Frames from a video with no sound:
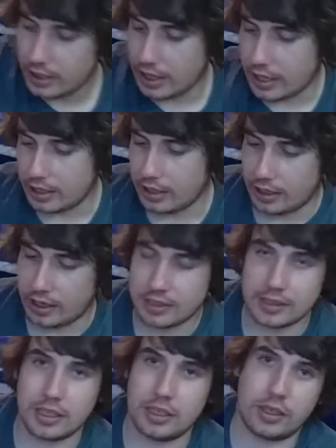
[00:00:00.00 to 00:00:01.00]
And I
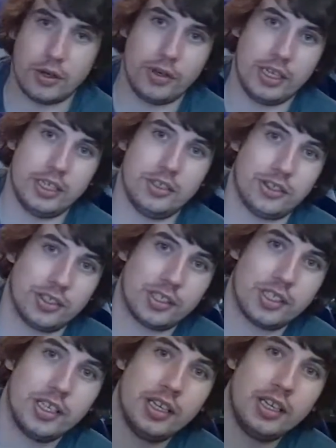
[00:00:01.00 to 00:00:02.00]
decided to go ahead and just
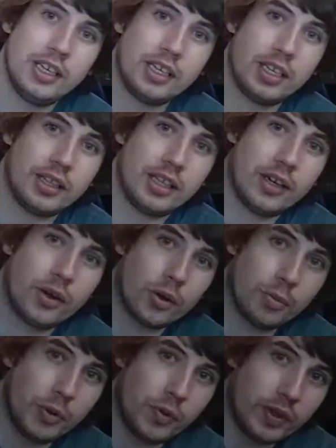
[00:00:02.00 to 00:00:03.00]
get the Hey
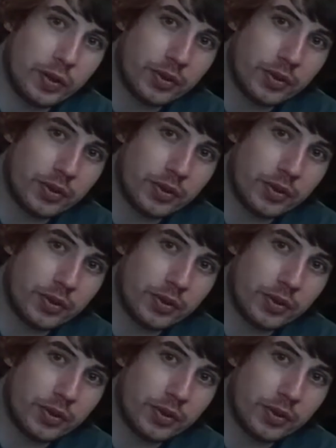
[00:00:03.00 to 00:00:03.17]
Arnold movie.